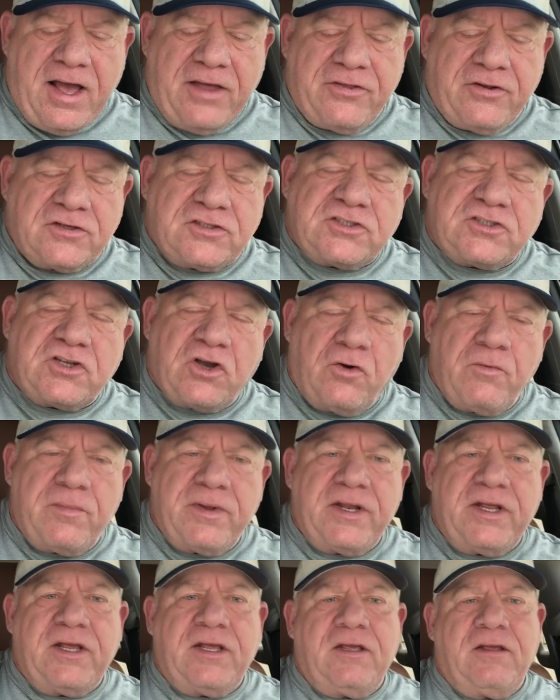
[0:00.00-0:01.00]
there's so
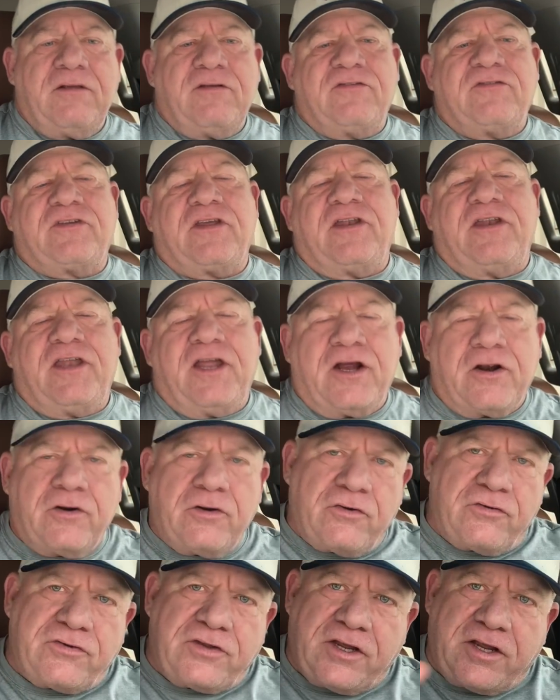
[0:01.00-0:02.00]
many
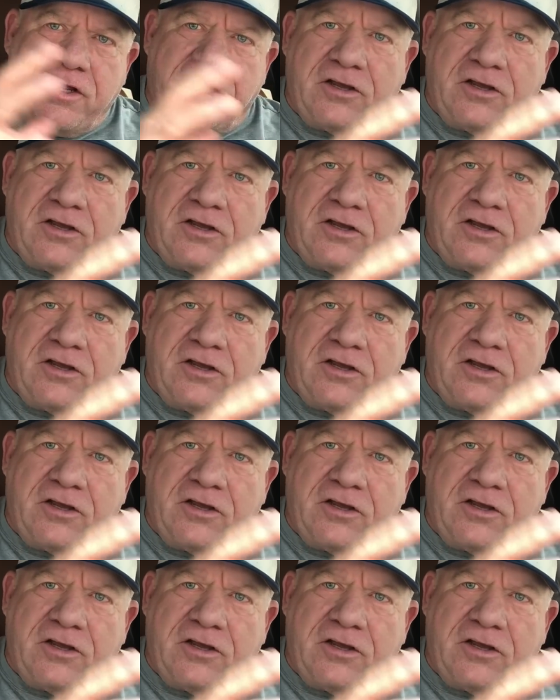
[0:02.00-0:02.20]
scenarios that can